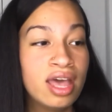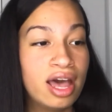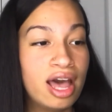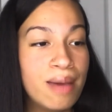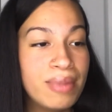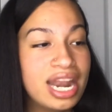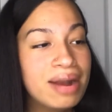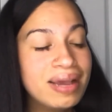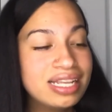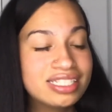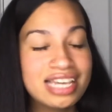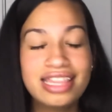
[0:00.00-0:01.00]
And I'm
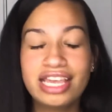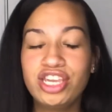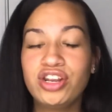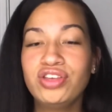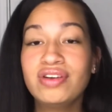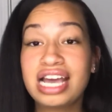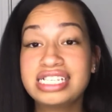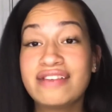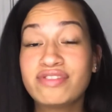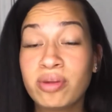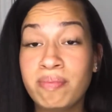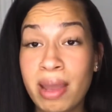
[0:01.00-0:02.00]
not saying that, you guys
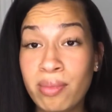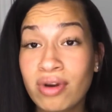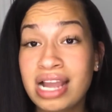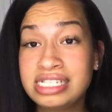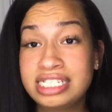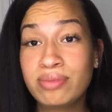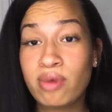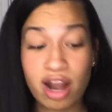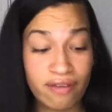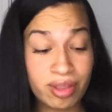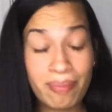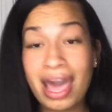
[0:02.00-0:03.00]
have to memorize them right
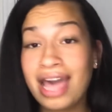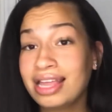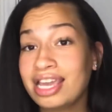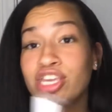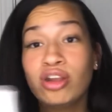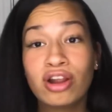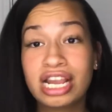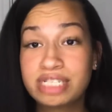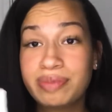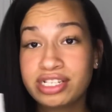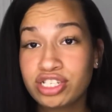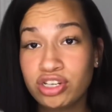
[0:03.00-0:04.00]
off the bat, like you're
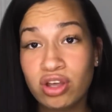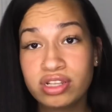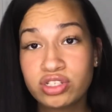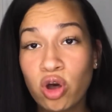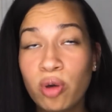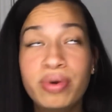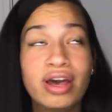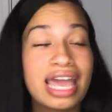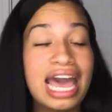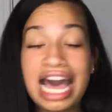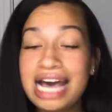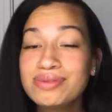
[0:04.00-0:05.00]
expected to know this whole book.
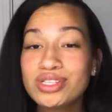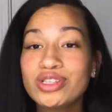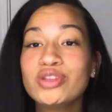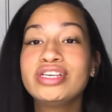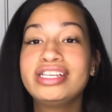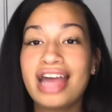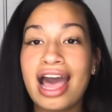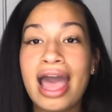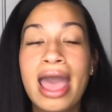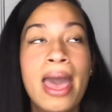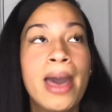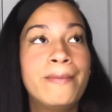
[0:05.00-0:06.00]
Absolutely not.
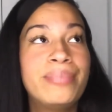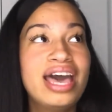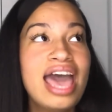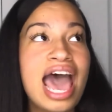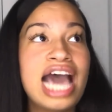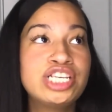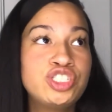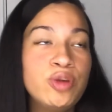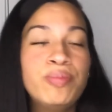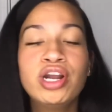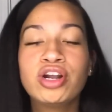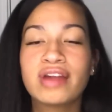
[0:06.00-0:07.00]
But as you
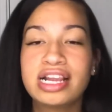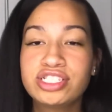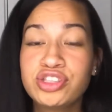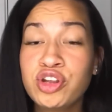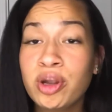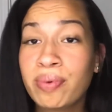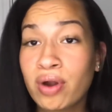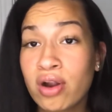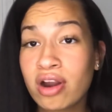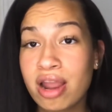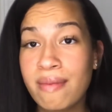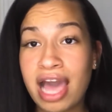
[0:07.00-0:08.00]
progress through your
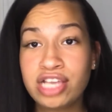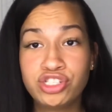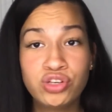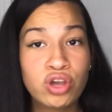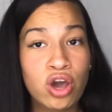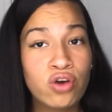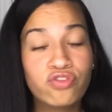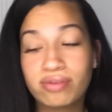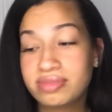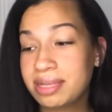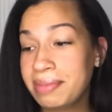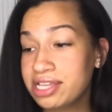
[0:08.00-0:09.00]
program, as you go
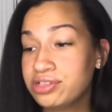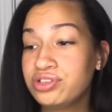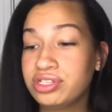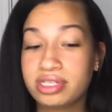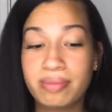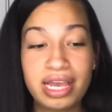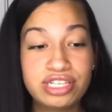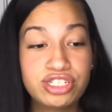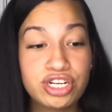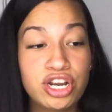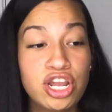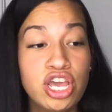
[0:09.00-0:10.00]
from semester to
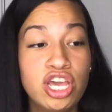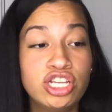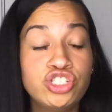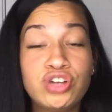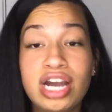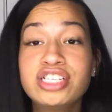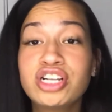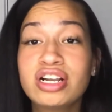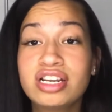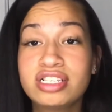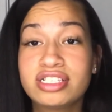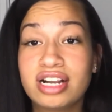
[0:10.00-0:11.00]
semester, drugs are
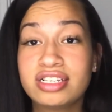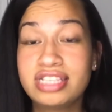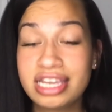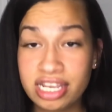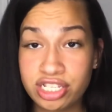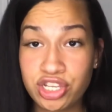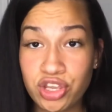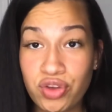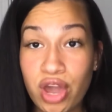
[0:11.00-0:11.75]
going to start sticking to you.